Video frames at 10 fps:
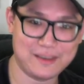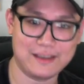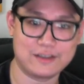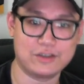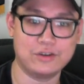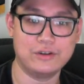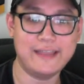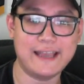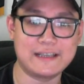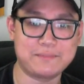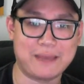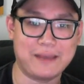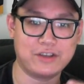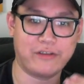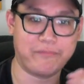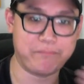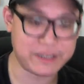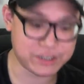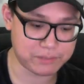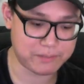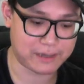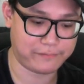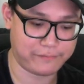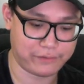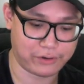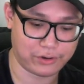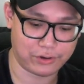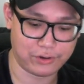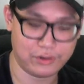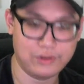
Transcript: Yeah, so that is my sort of benchmark for